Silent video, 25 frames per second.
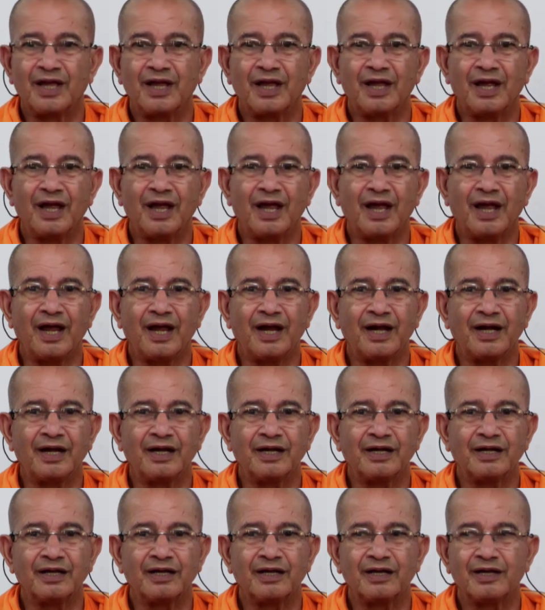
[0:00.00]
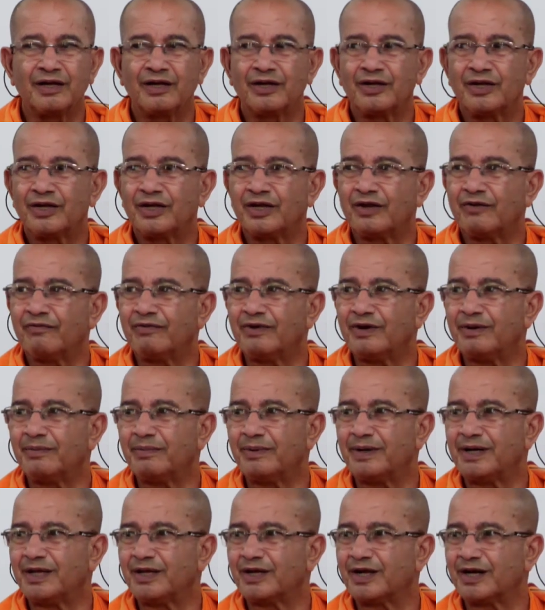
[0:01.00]
And
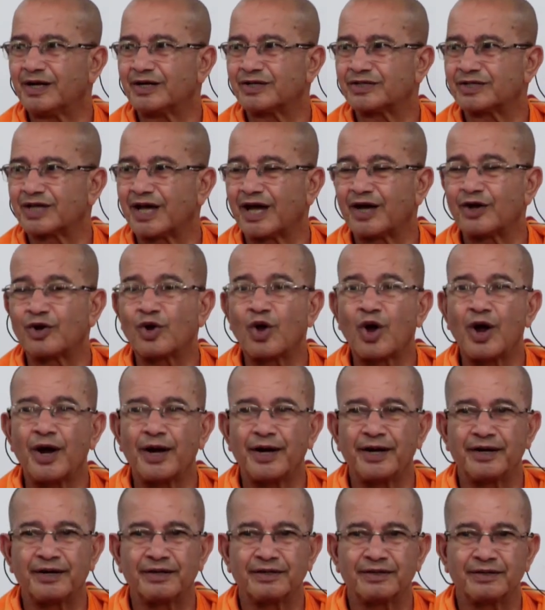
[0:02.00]
everybody gets annoyed